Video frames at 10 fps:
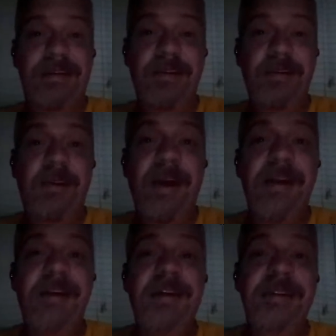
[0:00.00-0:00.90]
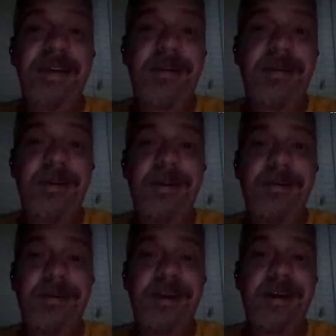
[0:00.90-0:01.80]
You created yourself when you
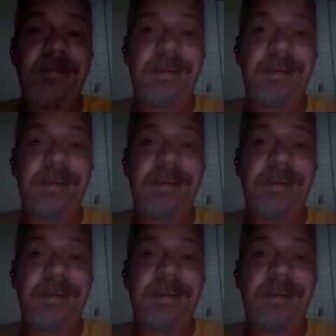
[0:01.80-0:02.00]
were damn